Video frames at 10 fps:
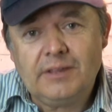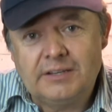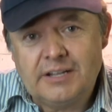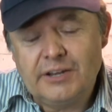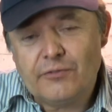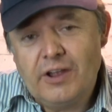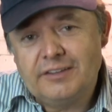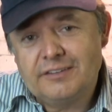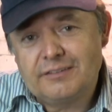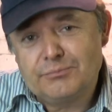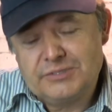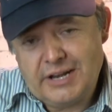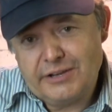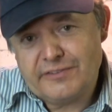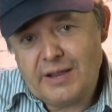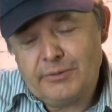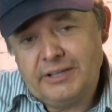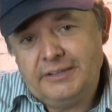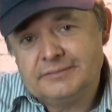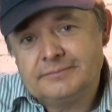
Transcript: Tell your friends, tell your family.